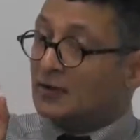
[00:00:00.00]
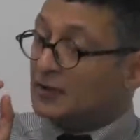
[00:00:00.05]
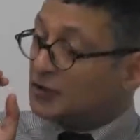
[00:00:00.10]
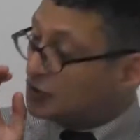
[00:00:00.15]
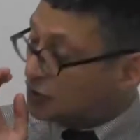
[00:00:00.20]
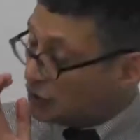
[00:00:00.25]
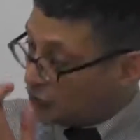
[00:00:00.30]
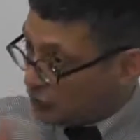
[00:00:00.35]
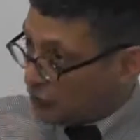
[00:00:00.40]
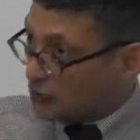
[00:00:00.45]

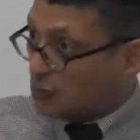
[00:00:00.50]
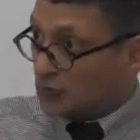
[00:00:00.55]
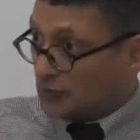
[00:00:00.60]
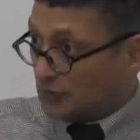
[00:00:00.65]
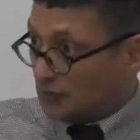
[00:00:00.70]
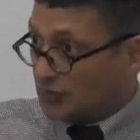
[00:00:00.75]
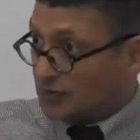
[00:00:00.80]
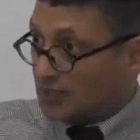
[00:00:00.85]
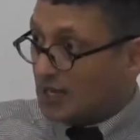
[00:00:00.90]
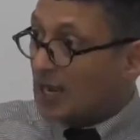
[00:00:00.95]

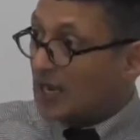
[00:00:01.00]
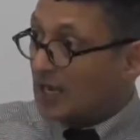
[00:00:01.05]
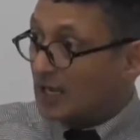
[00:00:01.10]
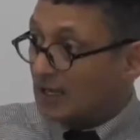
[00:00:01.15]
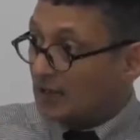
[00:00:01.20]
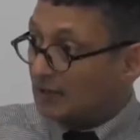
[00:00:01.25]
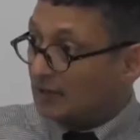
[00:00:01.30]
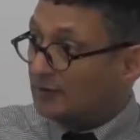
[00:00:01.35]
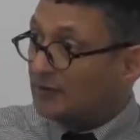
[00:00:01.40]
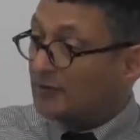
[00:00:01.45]
students
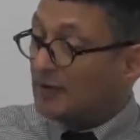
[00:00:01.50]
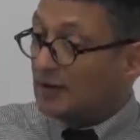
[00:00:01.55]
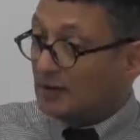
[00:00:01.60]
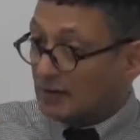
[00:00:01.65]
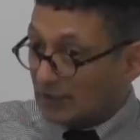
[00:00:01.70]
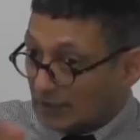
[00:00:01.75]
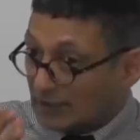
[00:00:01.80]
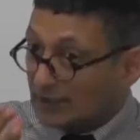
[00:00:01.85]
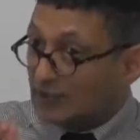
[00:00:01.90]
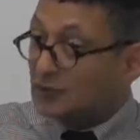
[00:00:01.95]
have
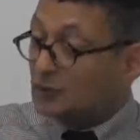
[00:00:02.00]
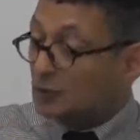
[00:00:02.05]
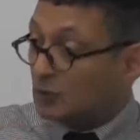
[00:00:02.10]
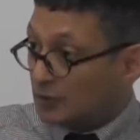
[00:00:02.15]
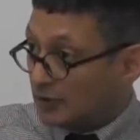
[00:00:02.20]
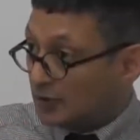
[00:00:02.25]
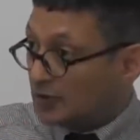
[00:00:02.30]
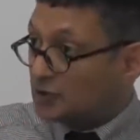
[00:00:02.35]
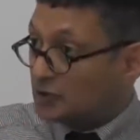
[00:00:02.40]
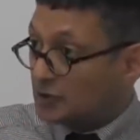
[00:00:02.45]
learned
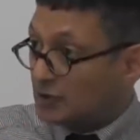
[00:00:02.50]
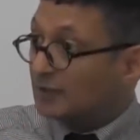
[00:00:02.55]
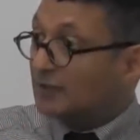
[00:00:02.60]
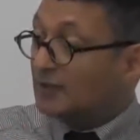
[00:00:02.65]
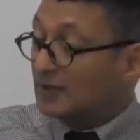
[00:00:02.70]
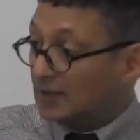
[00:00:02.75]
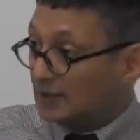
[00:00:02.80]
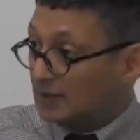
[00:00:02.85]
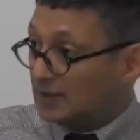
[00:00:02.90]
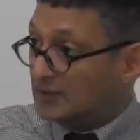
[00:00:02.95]
what they should
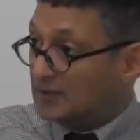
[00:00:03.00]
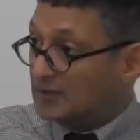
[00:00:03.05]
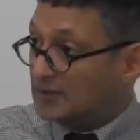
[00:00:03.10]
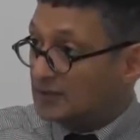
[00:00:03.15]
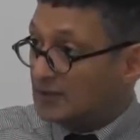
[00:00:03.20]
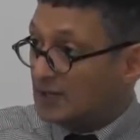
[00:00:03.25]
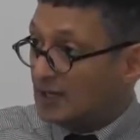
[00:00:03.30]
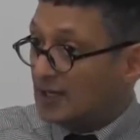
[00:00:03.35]
have learned.